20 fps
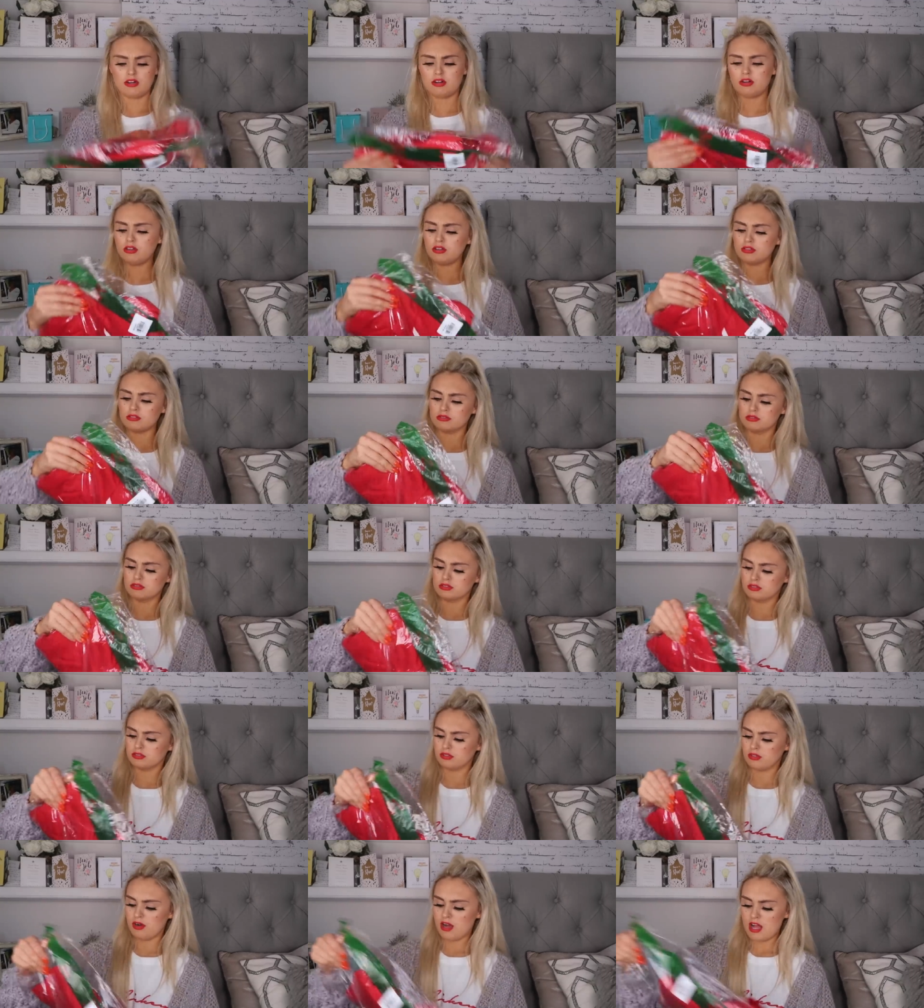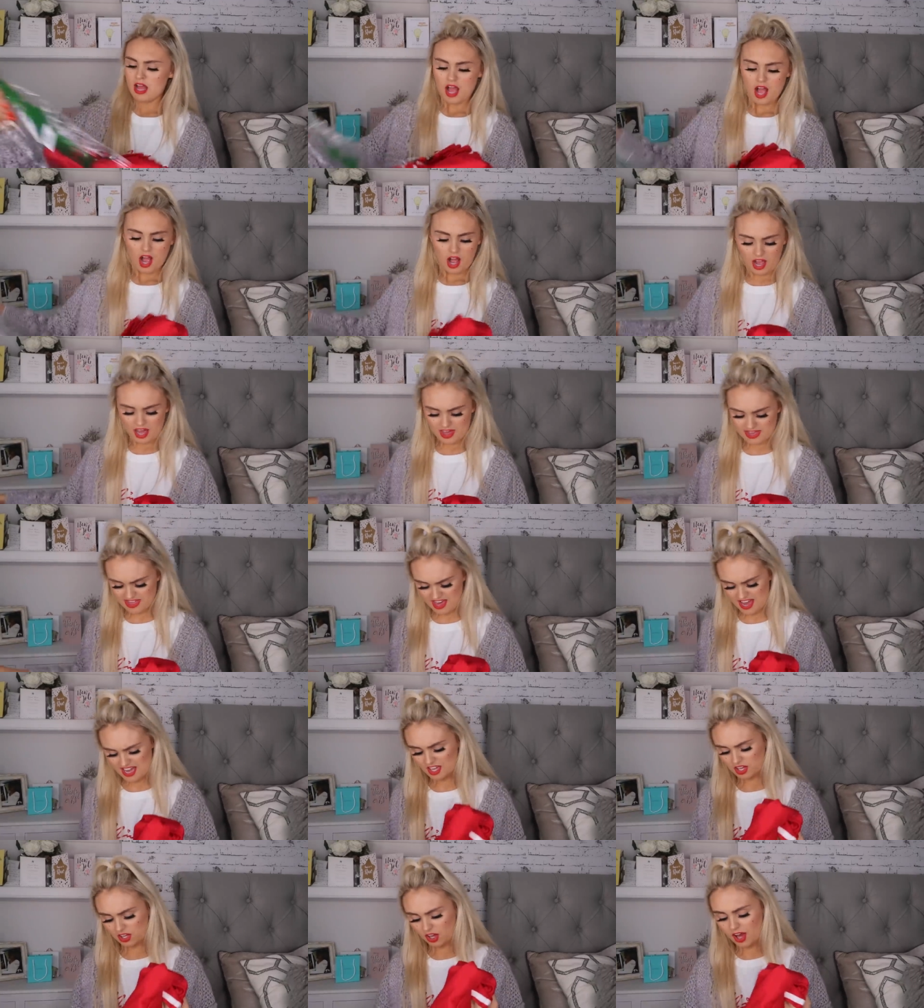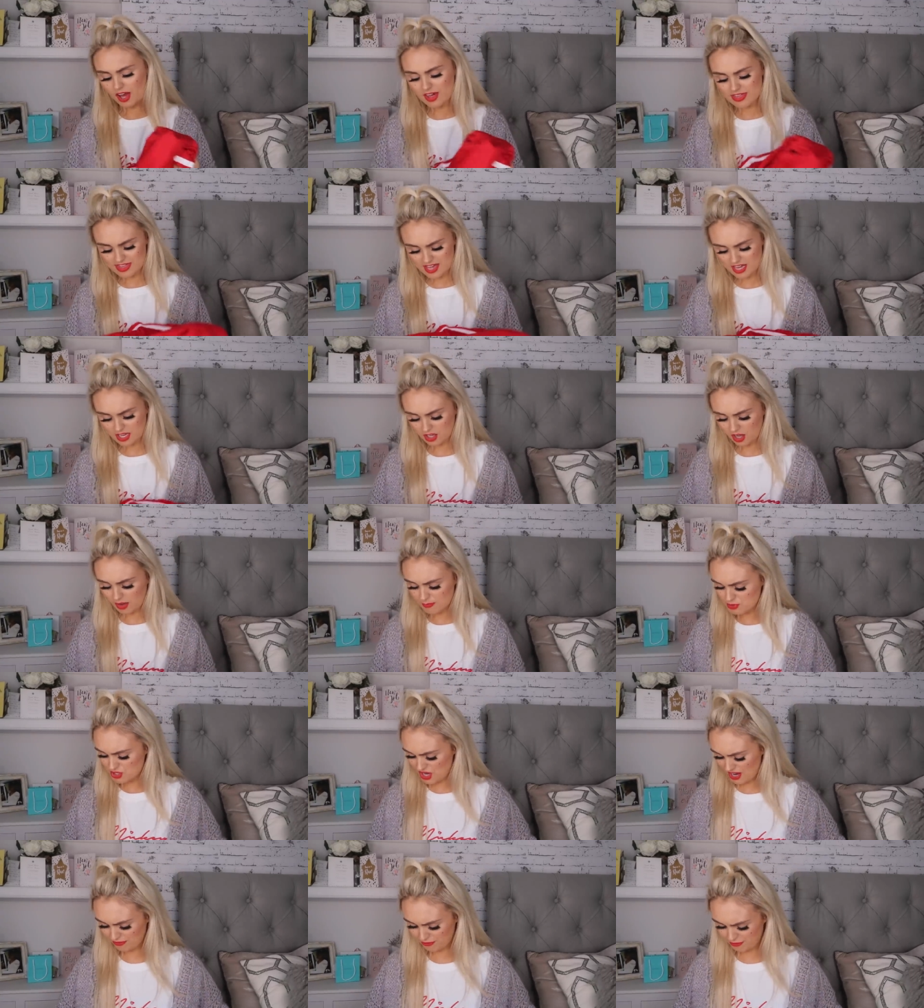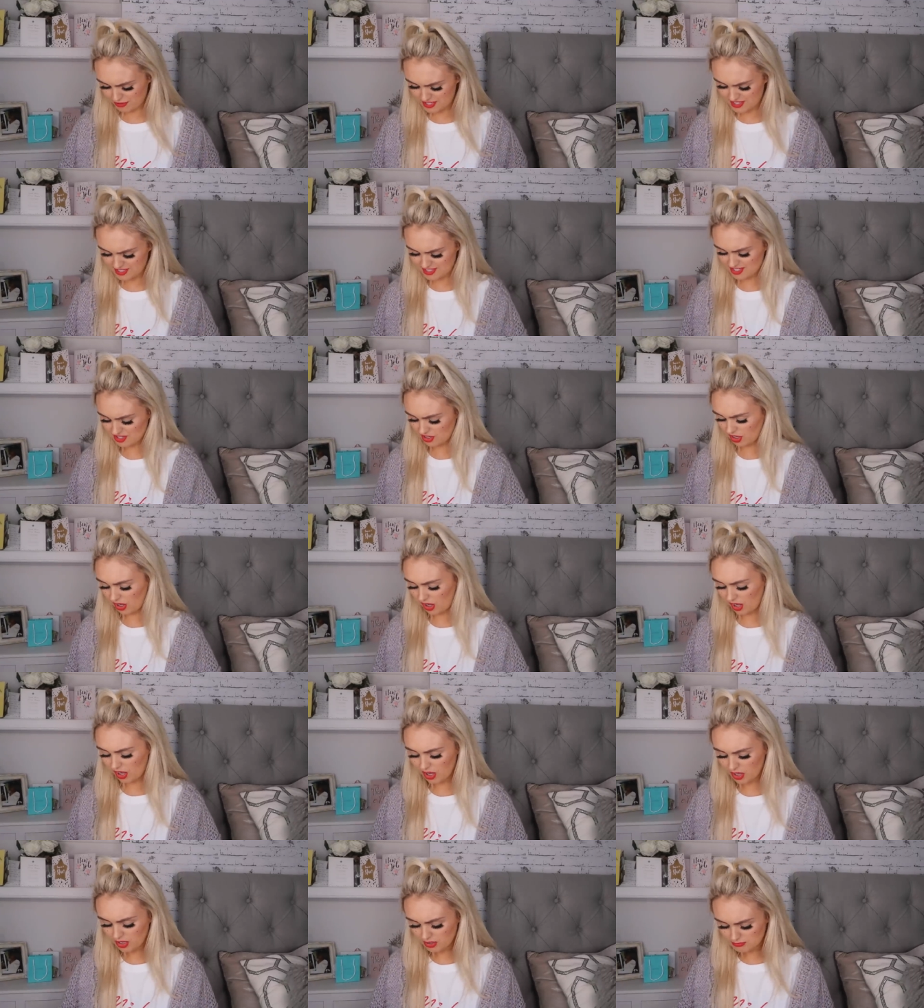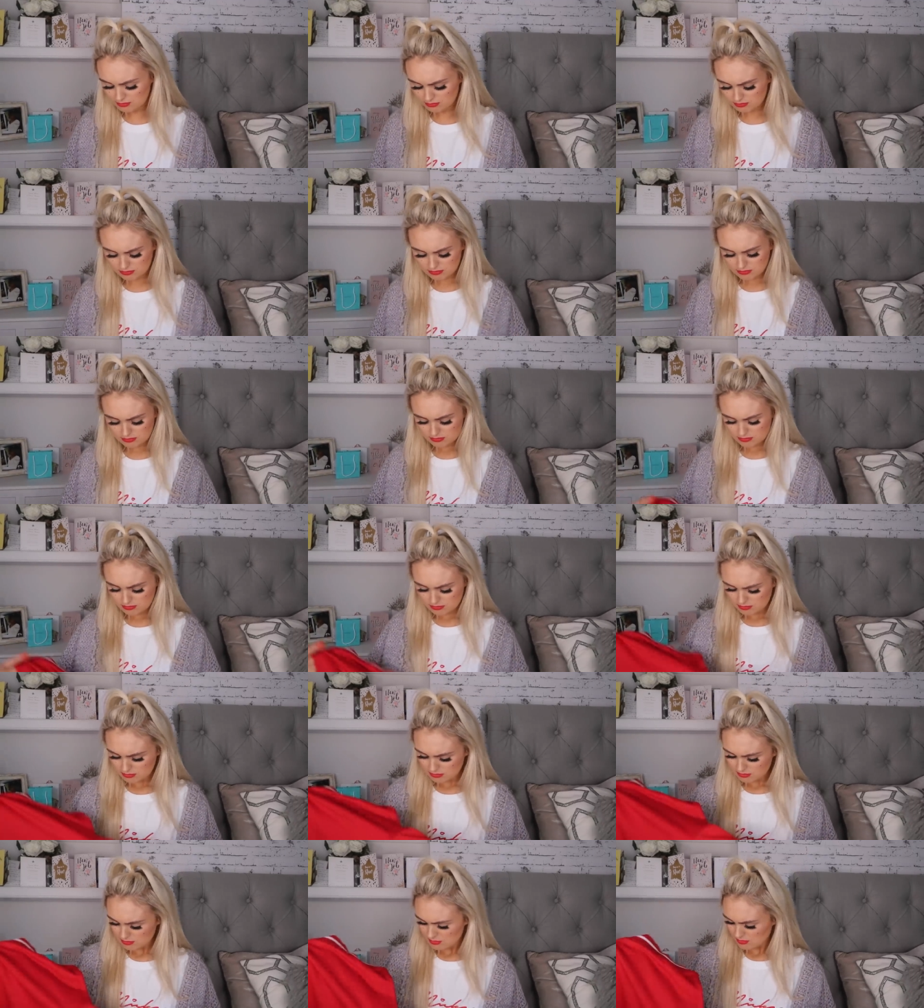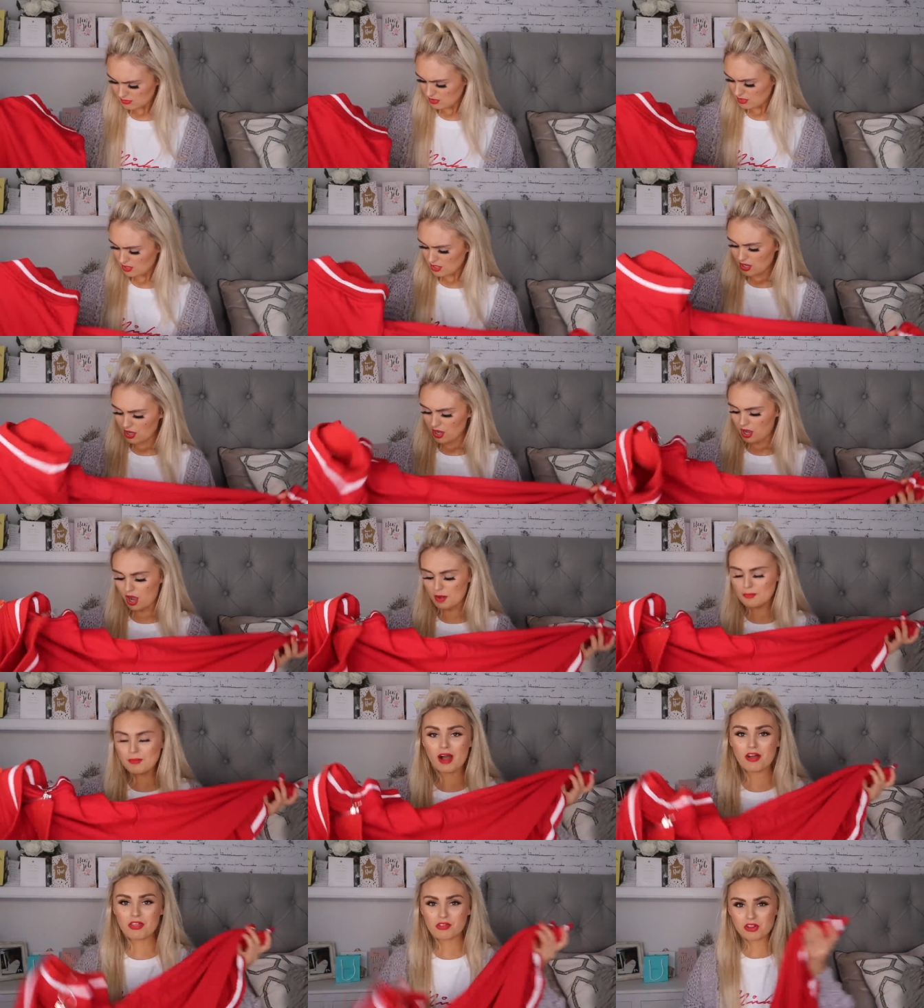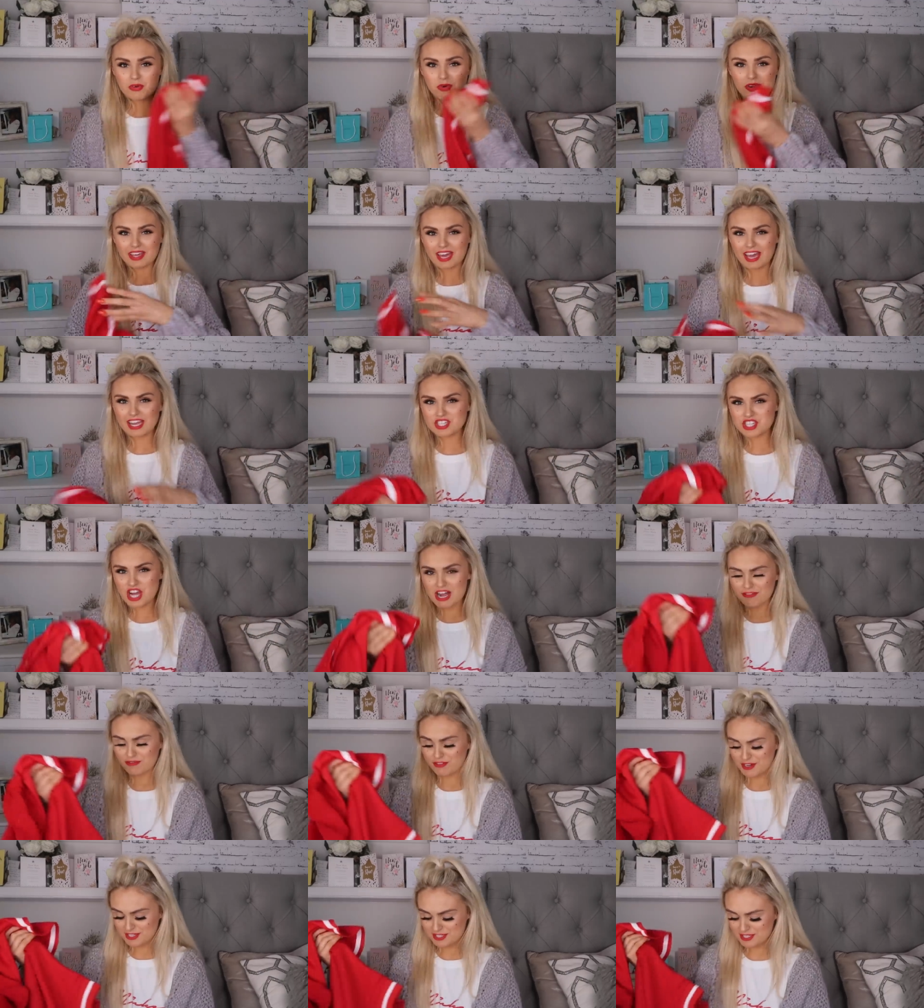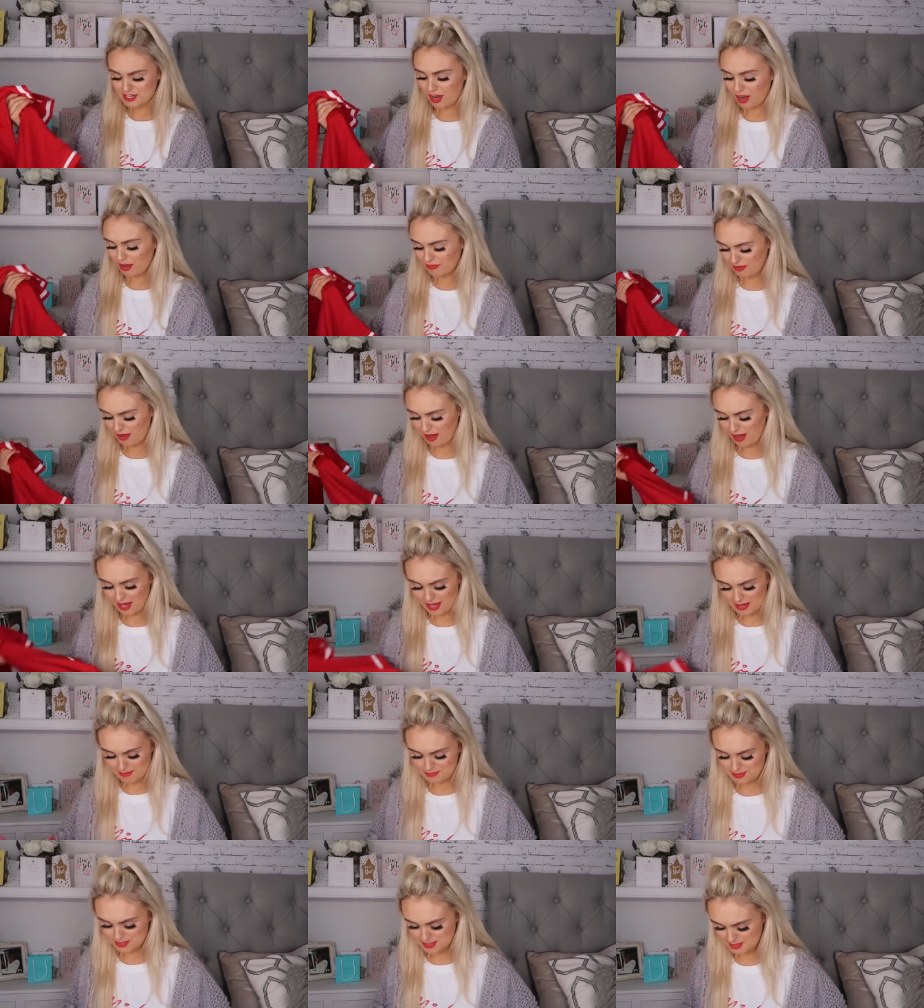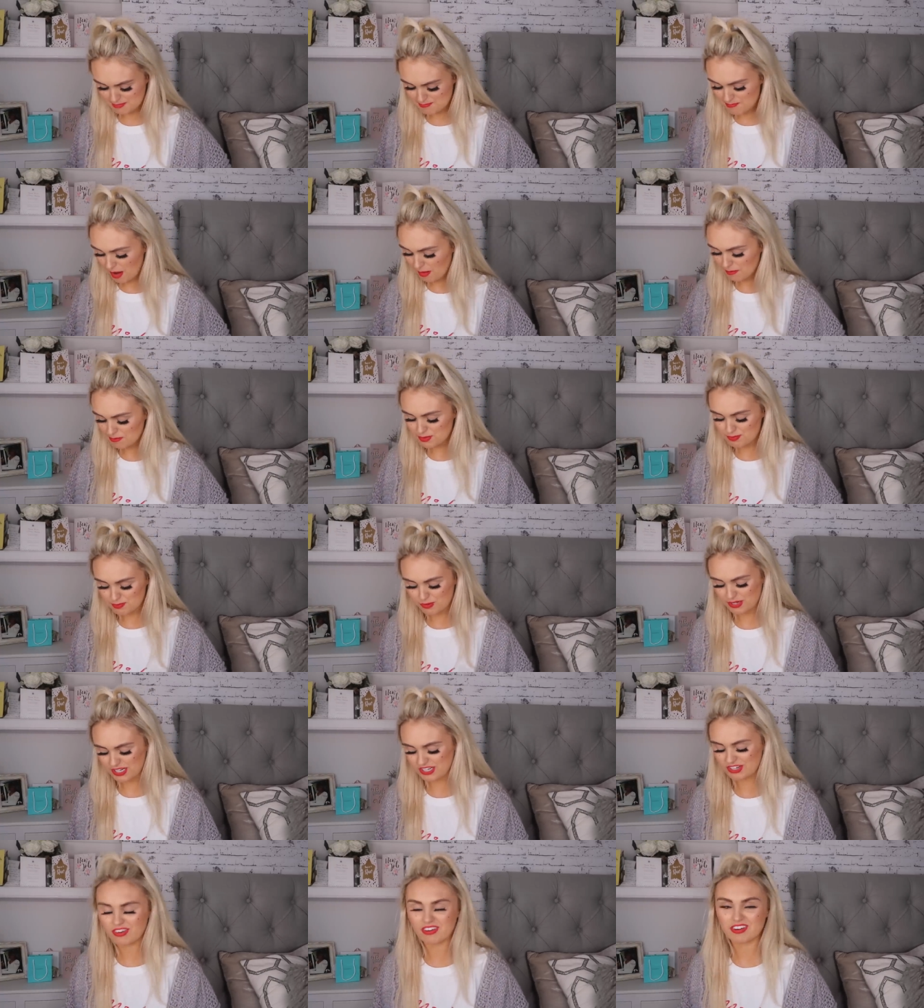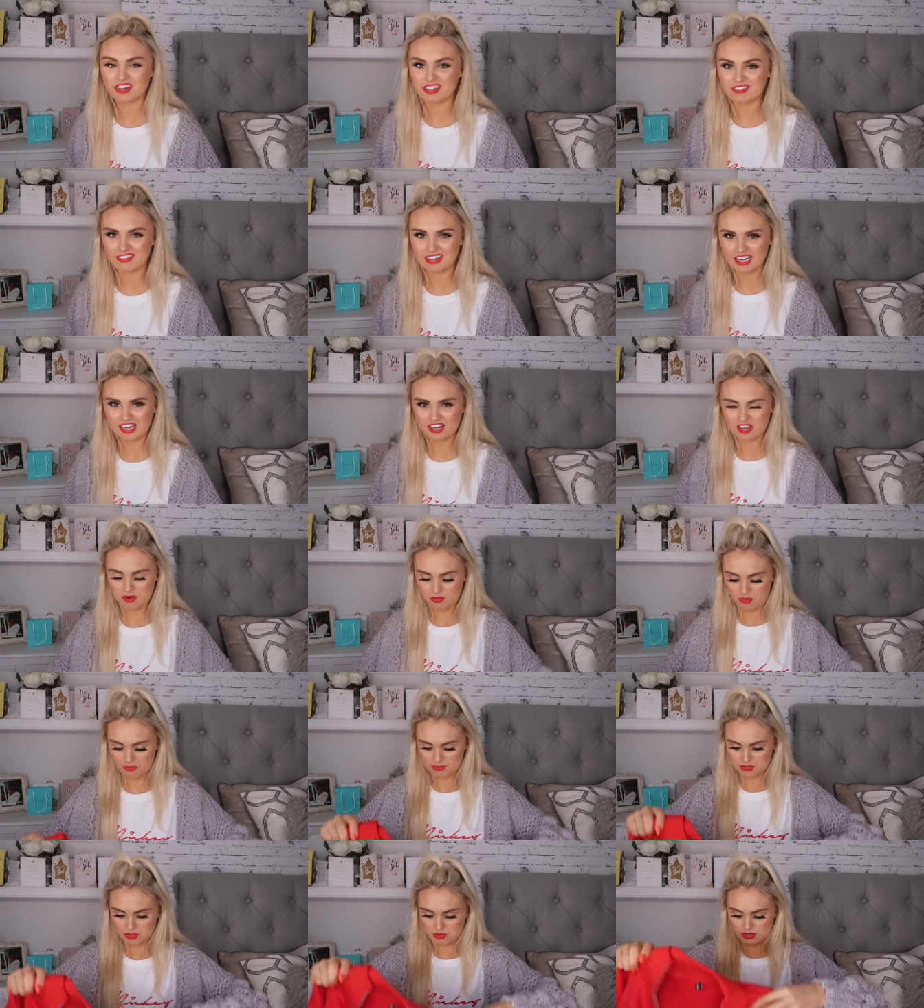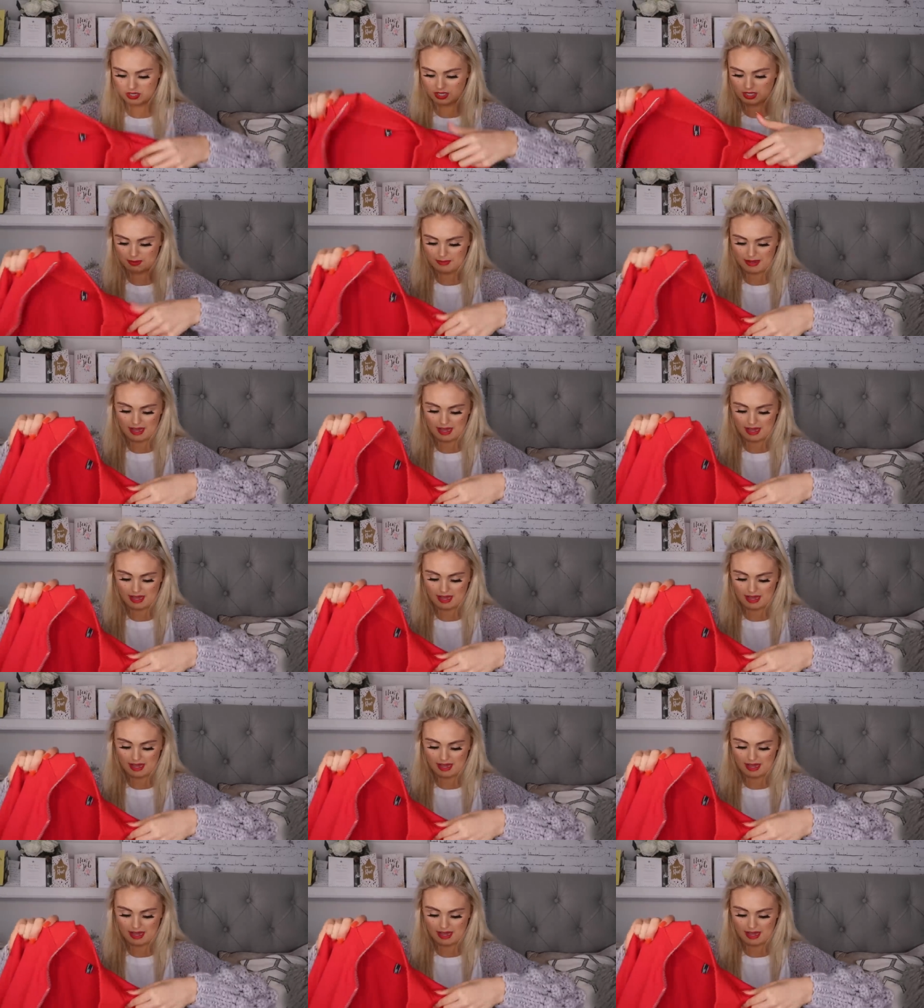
oh! I think, I think I'm Jeffree Star. Huh? Am I the only one getting Jeffree Star vibes? Mum's probably not going to really know what I'm talking